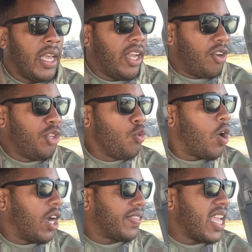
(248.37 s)
Here you
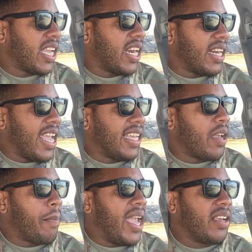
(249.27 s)
are thinking that they
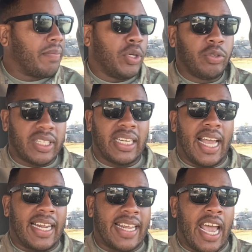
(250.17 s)
can make music
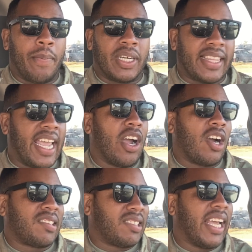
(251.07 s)
like that, but they
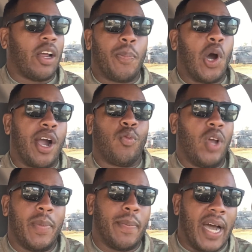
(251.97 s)
are set apart
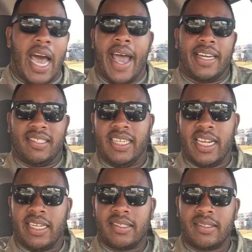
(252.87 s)
women behind the
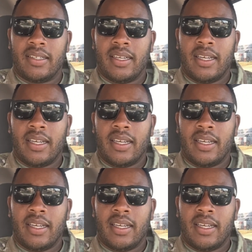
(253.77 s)
scenes.